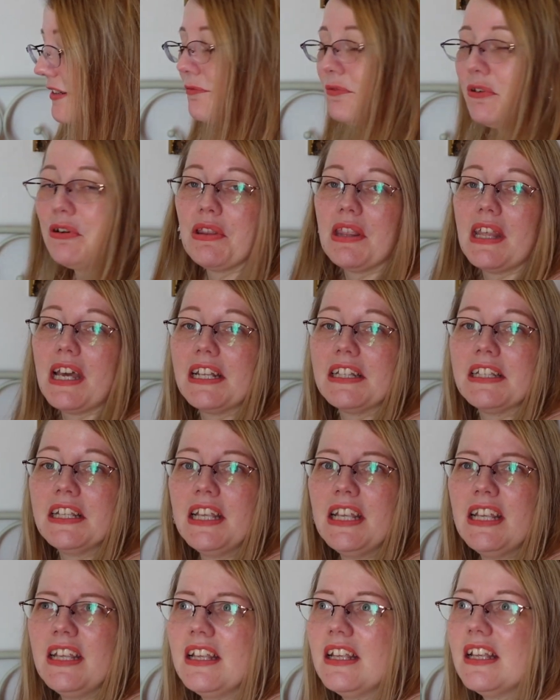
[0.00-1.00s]
for that
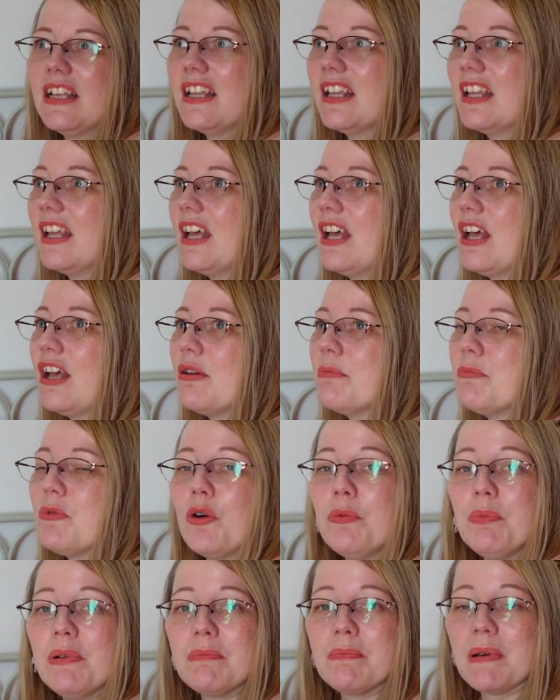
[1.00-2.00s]

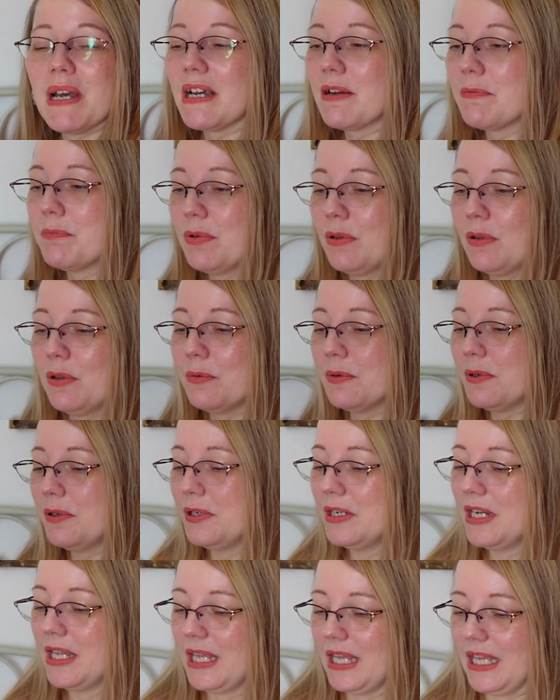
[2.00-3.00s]
open back
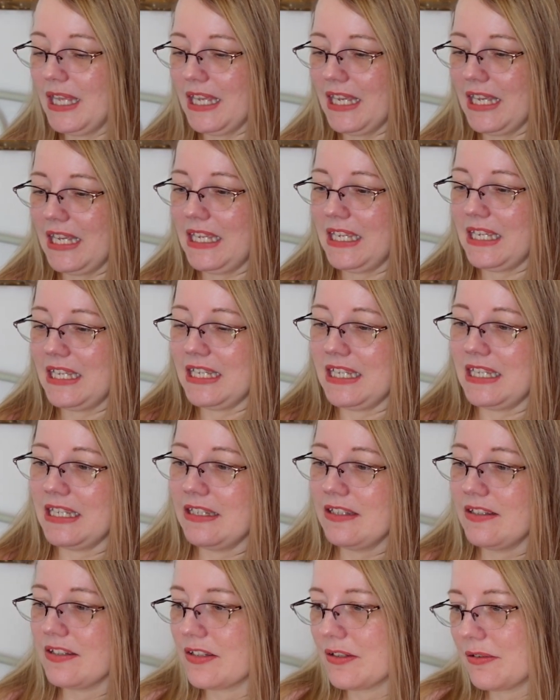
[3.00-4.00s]
pullover. It
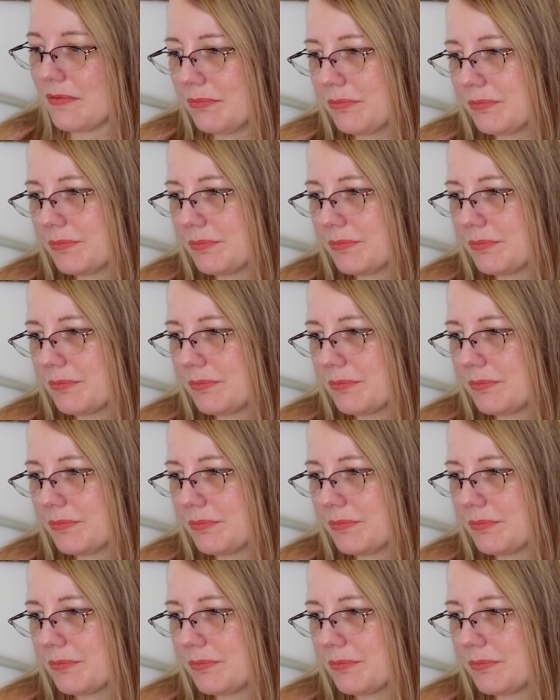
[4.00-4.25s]
is,